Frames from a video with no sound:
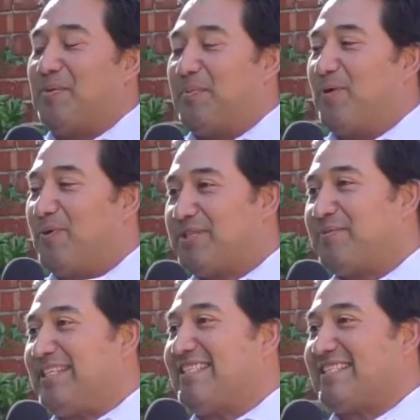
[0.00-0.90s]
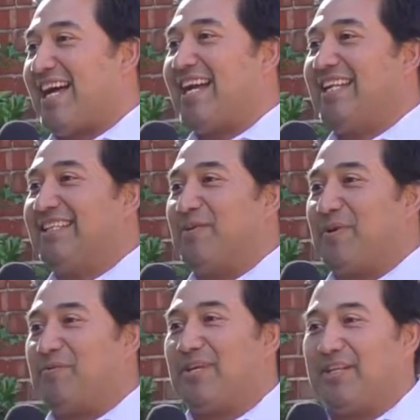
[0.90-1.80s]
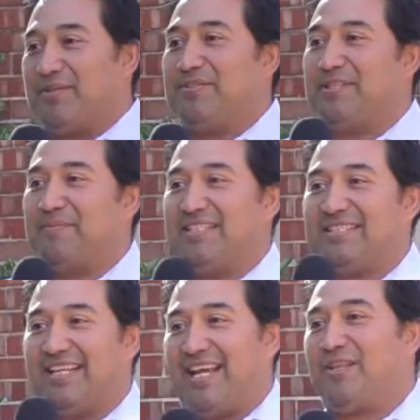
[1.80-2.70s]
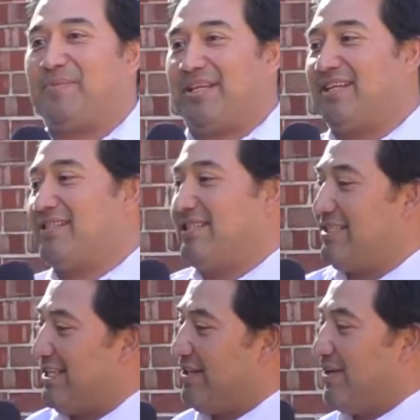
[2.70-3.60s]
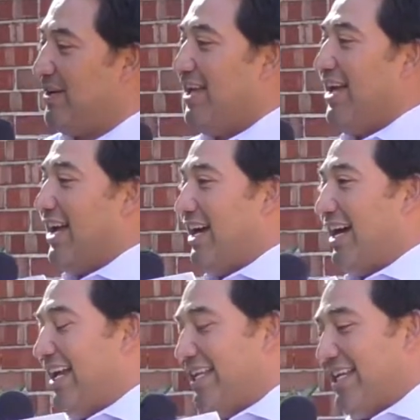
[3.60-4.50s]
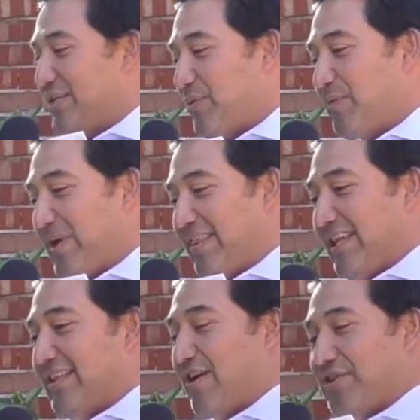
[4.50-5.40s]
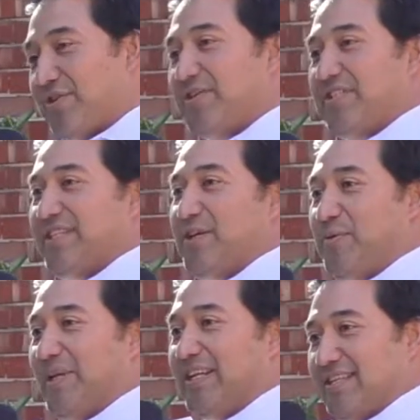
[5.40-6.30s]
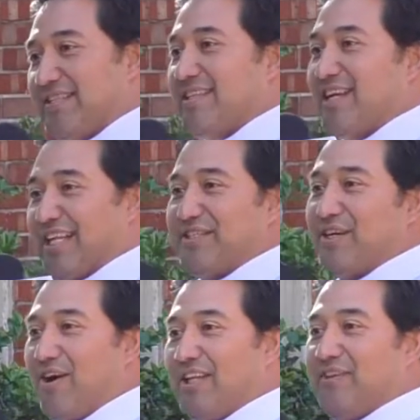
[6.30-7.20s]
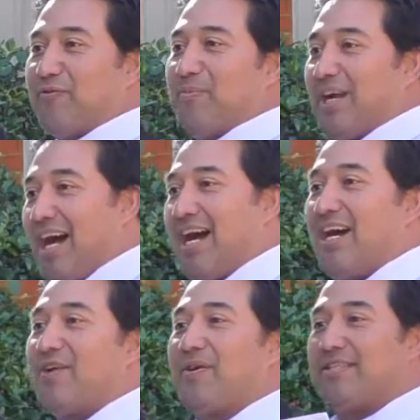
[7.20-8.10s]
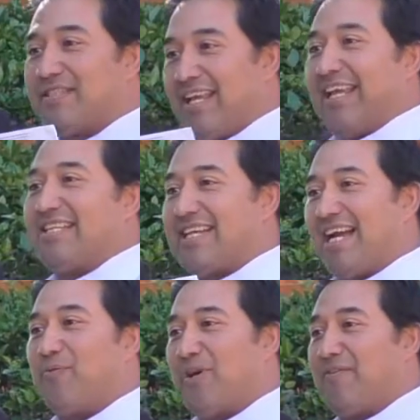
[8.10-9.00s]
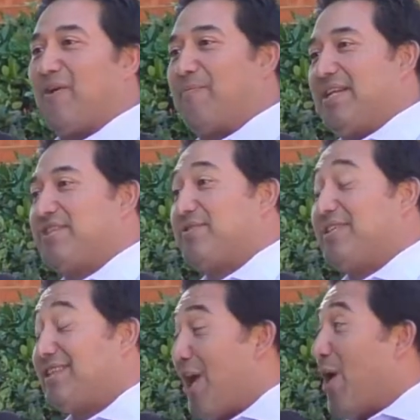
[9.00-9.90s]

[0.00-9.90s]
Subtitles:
But once we decide that we want to do something together because it's what we think that our church needs to do because it's a calling from God or it's kind of one of our ministries,